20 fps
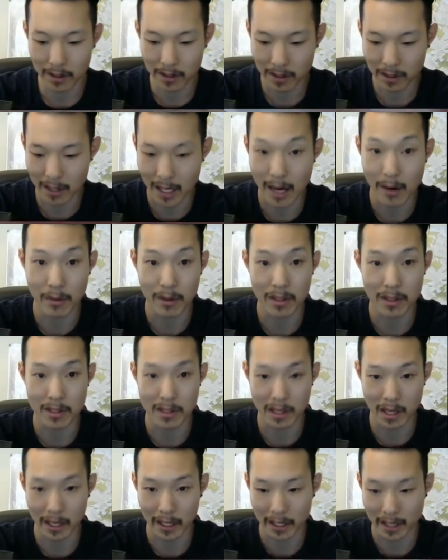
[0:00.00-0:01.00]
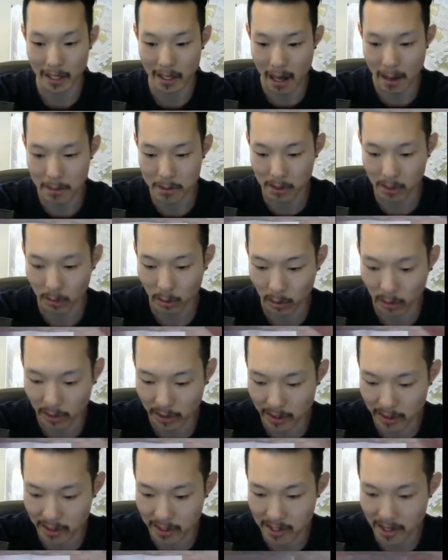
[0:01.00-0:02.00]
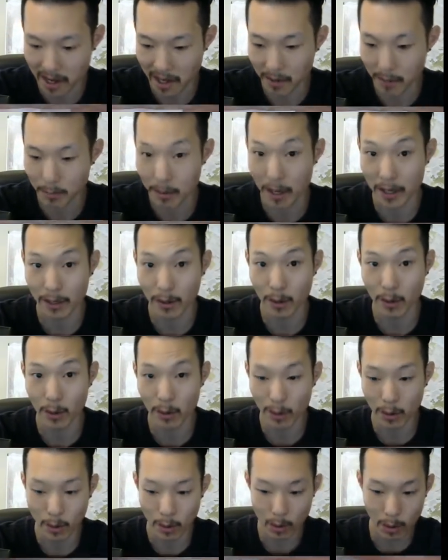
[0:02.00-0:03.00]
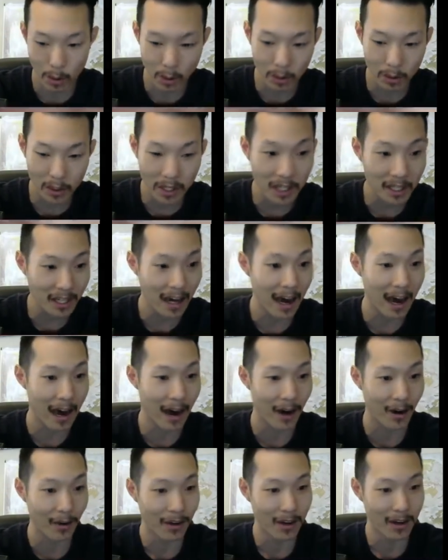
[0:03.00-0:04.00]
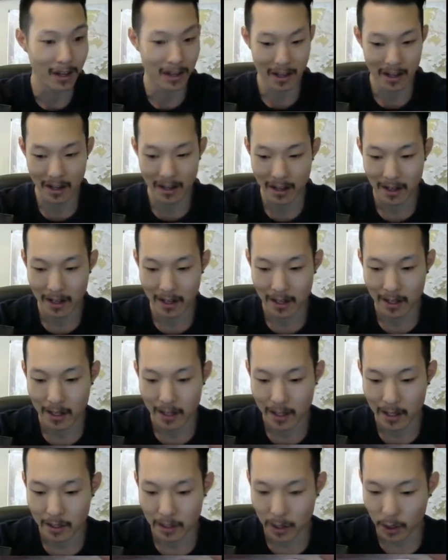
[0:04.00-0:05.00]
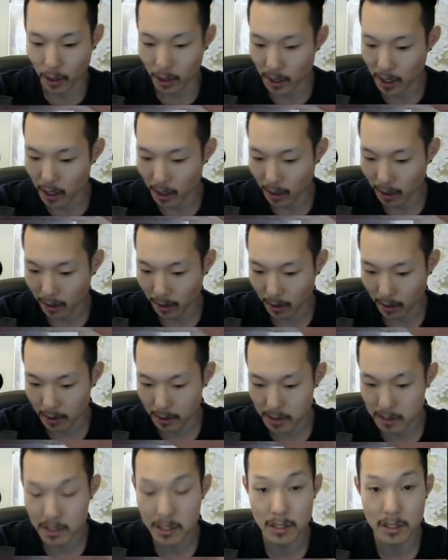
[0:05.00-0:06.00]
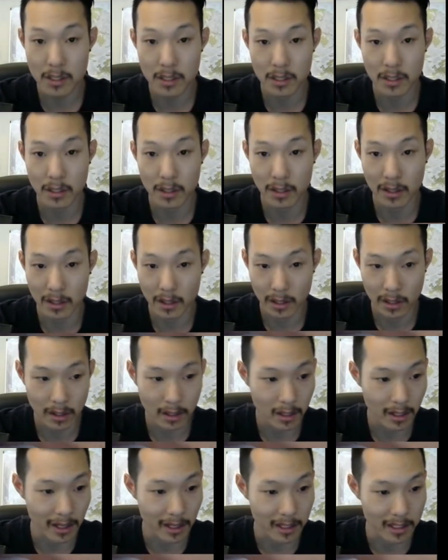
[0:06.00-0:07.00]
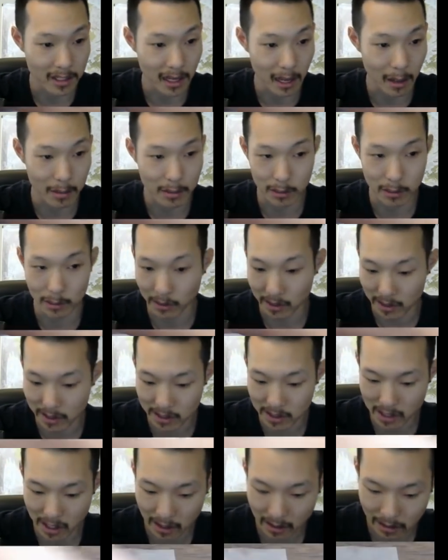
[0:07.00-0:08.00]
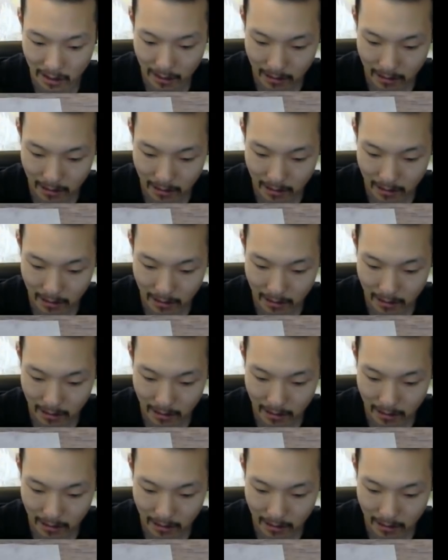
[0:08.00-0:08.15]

that is like absolutely insane, but holy cow, thirty dollars. That is absolutely insane.